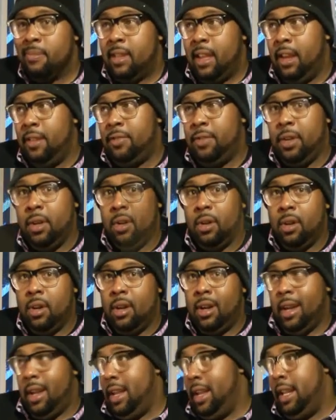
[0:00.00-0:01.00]
If
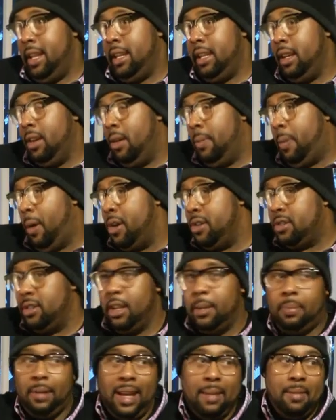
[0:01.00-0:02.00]
you're a, you know, person
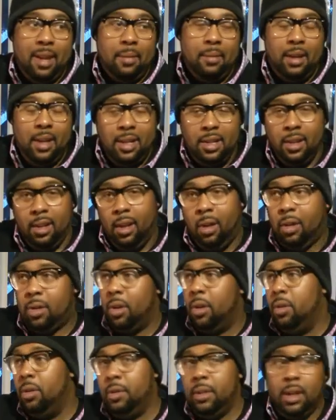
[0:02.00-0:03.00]
that play maybe in your
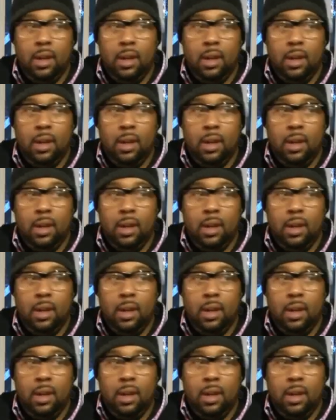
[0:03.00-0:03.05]
local,